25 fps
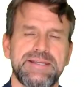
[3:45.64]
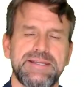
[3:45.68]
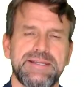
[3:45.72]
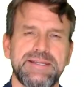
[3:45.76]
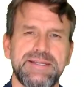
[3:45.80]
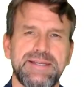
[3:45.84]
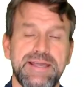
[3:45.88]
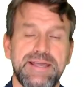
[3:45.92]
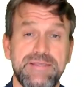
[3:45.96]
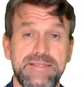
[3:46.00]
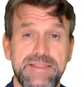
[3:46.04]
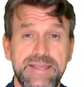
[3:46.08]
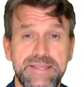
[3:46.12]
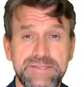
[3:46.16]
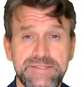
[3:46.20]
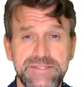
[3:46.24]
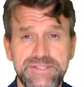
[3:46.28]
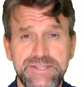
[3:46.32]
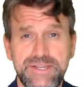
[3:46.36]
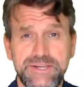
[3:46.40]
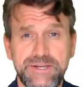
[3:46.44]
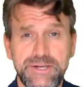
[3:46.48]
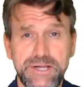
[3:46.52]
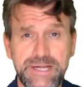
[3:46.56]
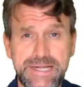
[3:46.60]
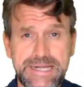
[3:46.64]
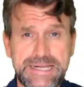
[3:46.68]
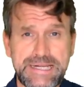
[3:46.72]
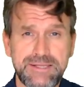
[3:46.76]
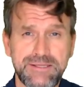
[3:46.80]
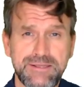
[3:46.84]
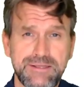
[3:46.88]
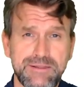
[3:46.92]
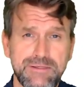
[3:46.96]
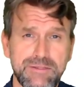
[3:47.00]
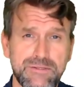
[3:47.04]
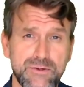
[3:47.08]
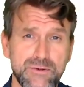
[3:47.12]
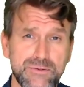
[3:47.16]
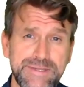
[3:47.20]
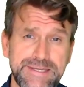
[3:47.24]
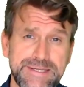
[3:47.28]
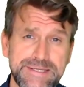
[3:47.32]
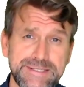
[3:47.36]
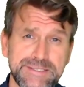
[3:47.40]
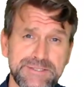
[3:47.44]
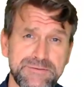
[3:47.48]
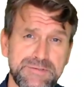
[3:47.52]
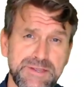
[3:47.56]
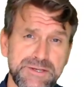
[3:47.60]
And then suddenly, through the
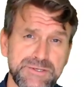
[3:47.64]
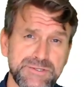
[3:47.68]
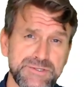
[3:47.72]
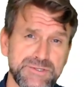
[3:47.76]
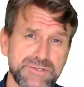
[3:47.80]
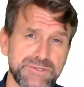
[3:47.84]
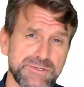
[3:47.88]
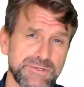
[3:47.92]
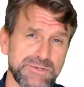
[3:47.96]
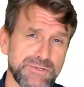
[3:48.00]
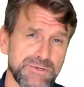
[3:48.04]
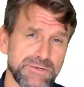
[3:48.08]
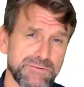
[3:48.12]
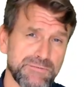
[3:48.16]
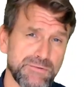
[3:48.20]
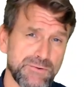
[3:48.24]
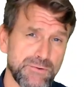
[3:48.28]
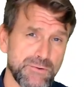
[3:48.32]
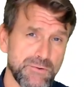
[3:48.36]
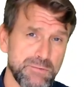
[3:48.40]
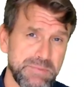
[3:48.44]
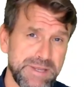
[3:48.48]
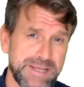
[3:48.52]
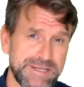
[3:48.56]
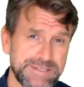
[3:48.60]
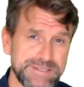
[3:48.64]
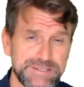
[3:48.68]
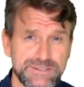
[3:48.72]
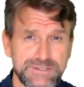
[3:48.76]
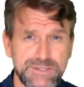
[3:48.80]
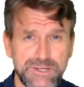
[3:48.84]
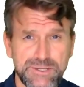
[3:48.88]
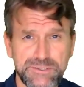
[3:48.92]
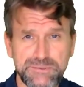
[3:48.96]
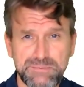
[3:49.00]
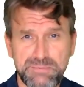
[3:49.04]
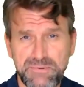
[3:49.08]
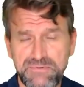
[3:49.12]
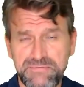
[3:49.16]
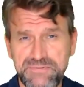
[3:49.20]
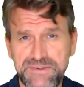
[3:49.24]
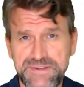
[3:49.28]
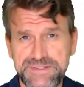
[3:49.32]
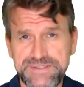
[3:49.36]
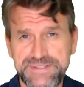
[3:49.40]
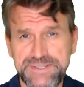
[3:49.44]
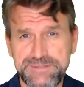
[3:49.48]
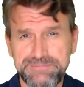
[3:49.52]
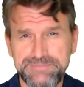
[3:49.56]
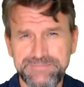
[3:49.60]
intervention of a roommate turned
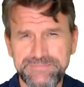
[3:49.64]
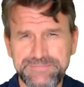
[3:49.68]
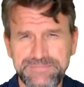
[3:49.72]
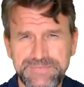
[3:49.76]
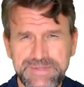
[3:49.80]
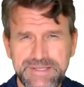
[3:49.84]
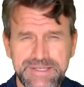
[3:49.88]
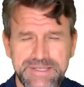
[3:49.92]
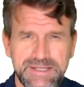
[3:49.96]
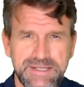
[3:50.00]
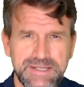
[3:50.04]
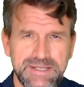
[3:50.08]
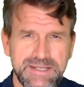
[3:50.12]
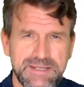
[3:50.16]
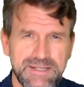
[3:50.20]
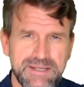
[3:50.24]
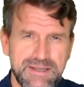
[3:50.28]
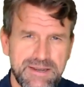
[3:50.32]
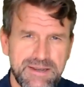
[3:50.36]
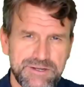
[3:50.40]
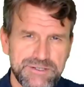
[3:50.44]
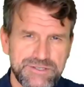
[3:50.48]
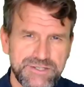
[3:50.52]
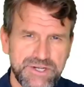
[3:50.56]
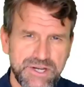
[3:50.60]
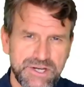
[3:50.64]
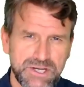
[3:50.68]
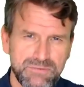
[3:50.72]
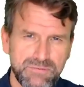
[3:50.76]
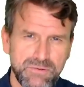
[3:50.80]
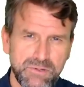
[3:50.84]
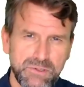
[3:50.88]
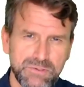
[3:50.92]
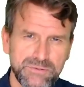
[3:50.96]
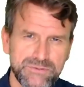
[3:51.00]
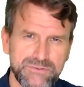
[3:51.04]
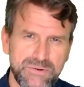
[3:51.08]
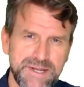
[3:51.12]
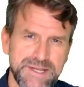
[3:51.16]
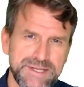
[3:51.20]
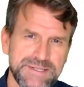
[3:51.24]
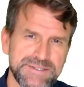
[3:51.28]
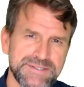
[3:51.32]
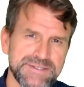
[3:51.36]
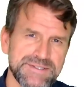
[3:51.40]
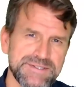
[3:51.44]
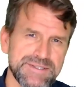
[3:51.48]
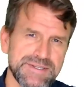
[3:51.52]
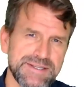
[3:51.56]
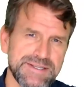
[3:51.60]
professor, our
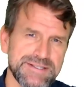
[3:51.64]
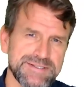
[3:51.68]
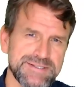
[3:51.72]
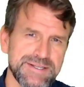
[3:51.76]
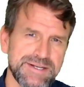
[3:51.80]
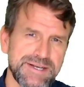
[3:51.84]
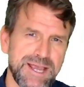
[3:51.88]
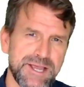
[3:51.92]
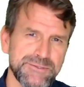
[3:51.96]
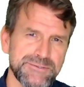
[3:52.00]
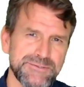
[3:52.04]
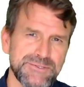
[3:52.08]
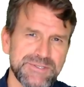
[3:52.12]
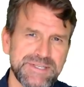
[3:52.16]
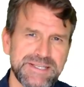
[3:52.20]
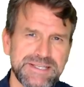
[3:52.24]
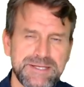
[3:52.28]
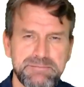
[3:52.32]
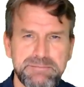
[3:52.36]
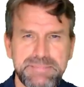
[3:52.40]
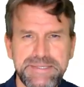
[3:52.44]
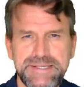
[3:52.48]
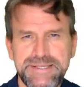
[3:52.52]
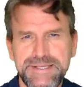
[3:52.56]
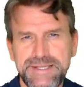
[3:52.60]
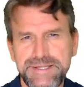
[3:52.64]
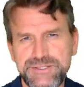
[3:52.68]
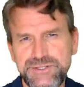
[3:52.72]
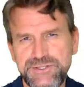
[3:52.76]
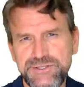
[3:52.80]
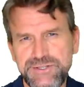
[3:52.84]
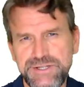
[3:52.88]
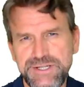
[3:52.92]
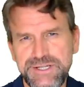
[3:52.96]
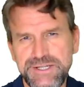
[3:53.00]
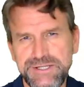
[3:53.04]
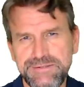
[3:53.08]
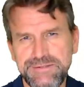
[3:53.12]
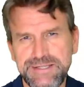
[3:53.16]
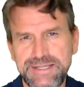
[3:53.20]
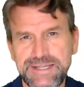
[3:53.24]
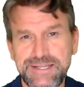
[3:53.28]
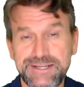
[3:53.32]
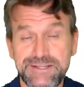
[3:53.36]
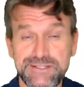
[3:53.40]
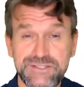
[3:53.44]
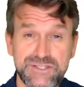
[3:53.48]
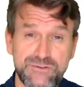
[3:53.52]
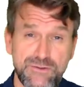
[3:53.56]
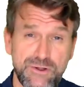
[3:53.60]
jack-of-all-trades is allowed to get a PhD
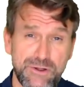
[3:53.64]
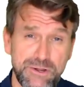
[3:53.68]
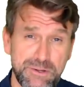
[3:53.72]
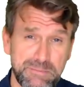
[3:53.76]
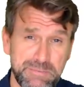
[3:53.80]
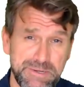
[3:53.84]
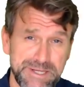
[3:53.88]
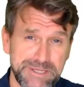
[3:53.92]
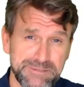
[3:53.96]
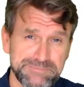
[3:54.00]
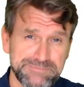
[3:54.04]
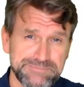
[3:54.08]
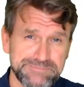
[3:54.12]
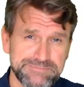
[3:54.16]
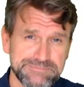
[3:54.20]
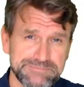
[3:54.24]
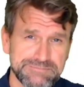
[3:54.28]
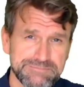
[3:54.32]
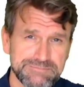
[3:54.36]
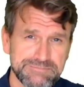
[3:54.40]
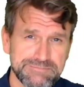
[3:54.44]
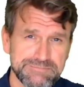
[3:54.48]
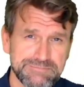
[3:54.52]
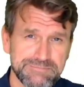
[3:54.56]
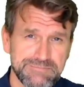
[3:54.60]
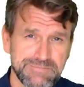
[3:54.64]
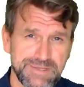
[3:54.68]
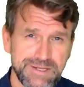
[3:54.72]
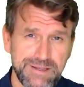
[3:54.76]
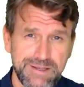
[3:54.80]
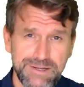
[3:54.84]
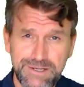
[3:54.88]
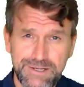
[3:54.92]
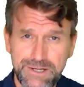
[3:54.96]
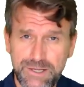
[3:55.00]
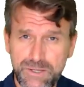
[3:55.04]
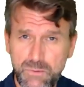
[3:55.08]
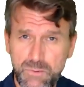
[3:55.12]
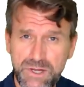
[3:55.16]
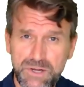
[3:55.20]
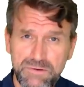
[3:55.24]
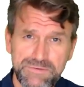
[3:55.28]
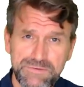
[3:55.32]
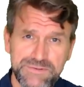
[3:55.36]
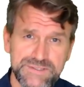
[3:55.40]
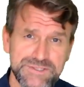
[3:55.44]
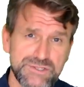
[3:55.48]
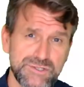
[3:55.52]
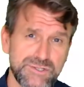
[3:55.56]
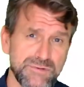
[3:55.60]
in astronomy, another one of
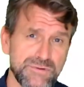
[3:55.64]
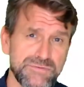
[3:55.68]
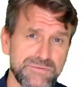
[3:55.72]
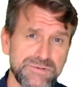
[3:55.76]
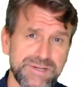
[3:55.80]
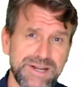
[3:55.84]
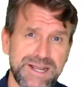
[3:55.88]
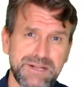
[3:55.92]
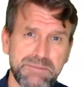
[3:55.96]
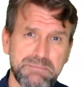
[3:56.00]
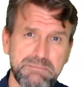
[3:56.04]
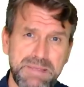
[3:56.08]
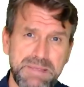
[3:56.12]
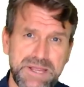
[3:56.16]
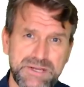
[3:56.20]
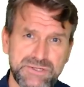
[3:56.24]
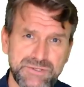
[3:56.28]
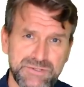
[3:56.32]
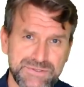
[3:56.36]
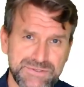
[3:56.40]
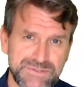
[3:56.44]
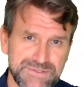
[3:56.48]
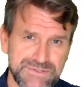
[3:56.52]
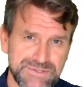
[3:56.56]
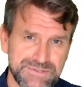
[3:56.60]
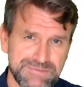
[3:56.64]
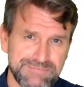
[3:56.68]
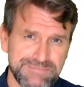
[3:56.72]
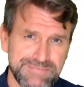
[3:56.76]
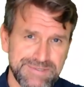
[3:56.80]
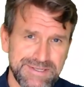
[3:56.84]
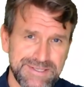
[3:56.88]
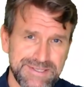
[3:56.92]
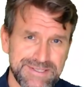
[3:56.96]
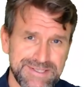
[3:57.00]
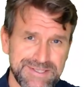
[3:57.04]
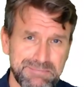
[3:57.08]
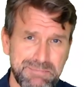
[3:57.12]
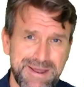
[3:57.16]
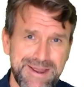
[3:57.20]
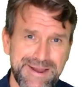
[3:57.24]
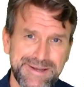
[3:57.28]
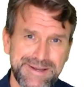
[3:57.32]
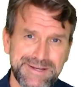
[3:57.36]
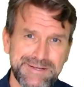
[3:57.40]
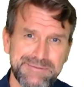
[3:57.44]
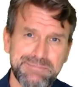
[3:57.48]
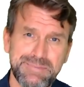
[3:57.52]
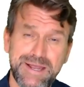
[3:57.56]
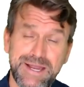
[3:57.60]
his juvenile passions,
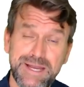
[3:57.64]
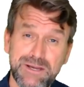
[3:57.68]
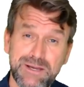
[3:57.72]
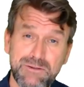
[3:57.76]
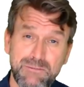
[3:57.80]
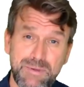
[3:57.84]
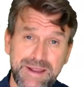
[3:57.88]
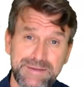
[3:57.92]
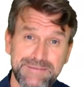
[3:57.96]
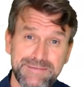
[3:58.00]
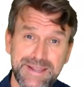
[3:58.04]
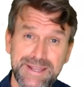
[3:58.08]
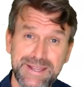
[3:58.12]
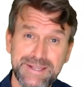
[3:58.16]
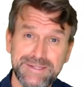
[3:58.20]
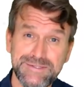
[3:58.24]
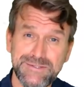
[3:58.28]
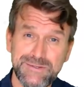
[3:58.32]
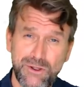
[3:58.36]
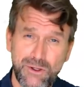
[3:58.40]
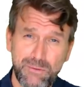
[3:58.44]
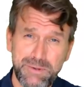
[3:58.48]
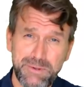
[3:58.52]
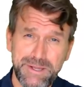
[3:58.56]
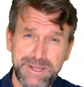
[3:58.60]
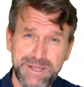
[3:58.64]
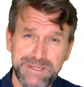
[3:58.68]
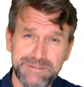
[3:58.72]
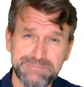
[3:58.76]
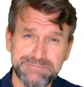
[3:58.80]
inspired by granddad's hobby.